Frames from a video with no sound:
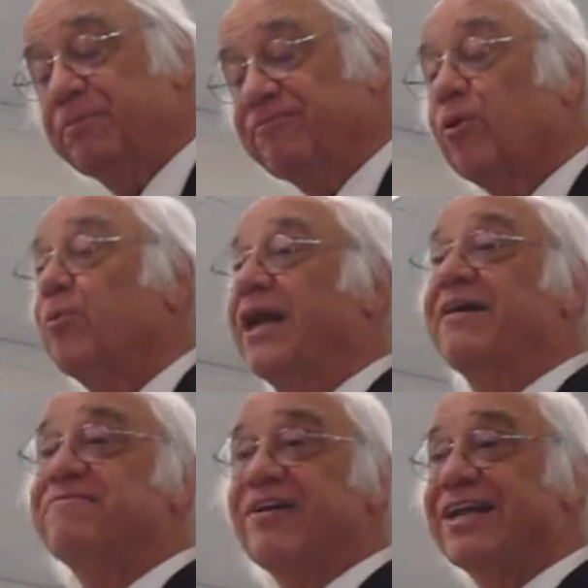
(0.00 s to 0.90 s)
before when I
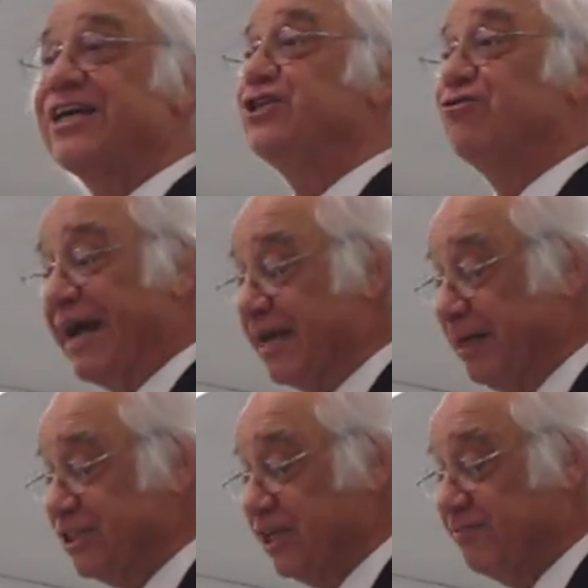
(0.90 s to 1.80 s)
finally drag
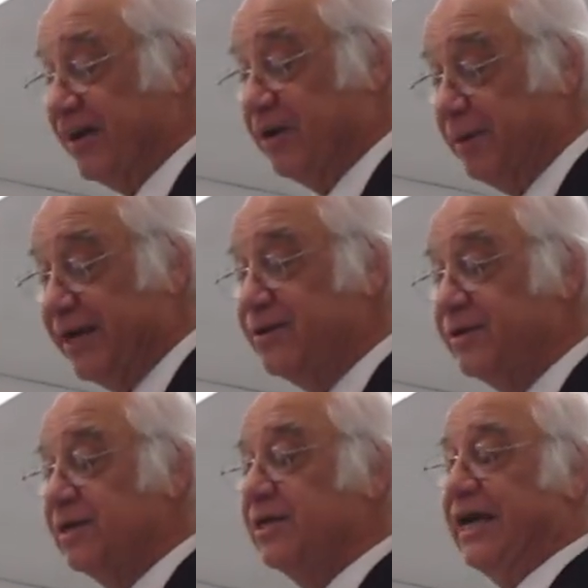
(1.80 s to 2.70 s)
myself out of bed
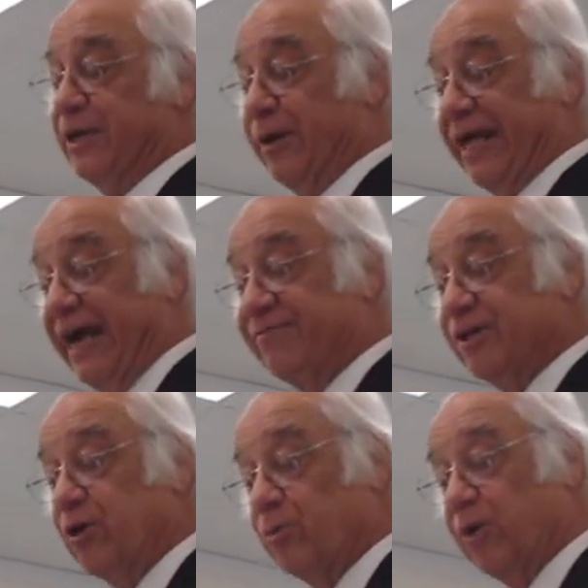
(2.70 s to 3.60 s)
and when I have
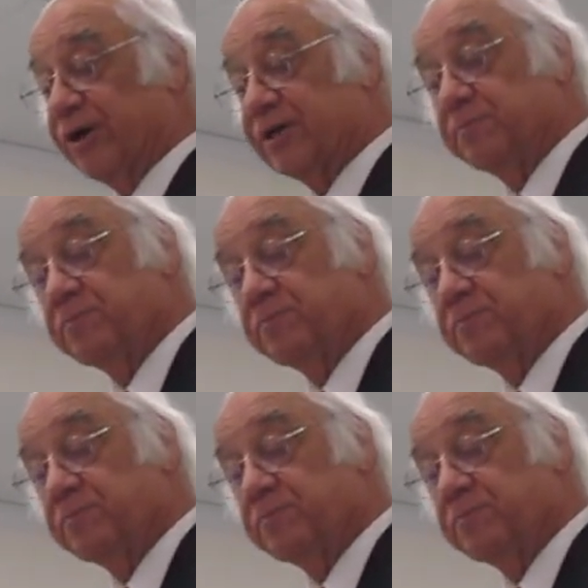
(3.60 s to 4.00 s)
to go to work.